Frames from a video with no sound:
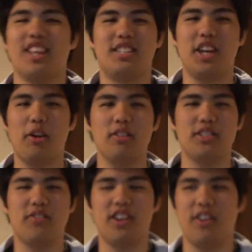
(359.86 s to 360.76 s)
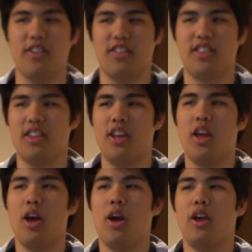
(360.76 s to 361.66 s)
The terrors of the earth.
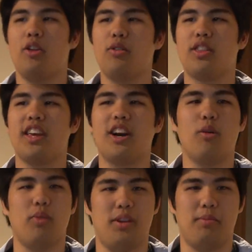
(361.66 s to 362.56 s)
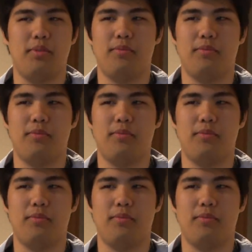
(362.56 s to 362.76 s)
You think I'll weep.